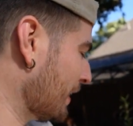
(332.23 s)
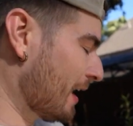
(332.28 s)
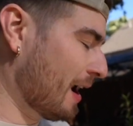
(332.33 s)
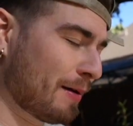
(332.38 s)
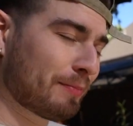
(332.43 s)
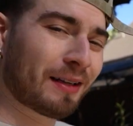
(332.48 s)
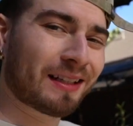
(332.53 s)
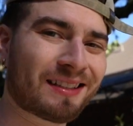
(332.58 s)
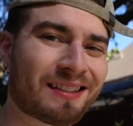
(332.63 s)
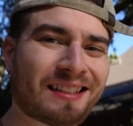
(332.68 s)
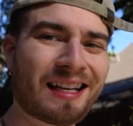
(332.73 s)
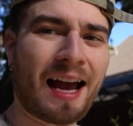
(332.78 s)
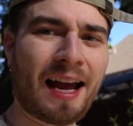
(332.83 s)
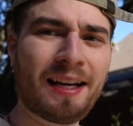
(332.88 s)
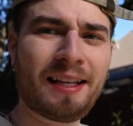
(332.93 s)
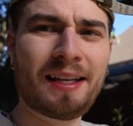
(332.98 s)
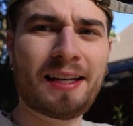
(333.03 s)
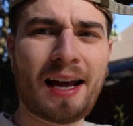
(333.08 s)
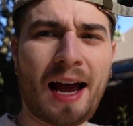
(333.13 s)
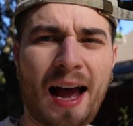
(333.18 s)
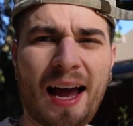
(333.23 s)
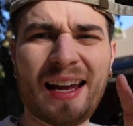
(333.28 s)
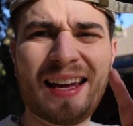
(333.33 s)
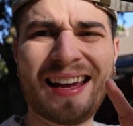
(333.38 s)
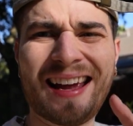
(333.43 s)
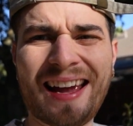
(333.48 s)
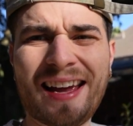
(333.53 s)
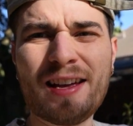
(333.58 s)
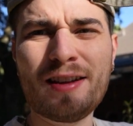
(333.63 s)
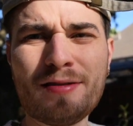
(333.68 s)
I'm excited. I
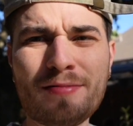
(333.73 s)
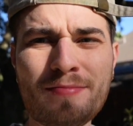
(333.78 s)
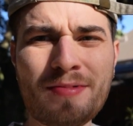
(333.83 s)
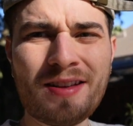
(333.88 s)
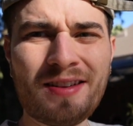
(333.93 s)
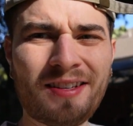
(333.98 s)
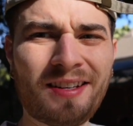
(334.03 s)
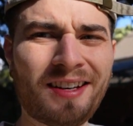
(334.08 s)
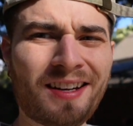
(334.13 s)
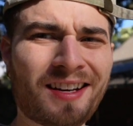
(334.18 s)
am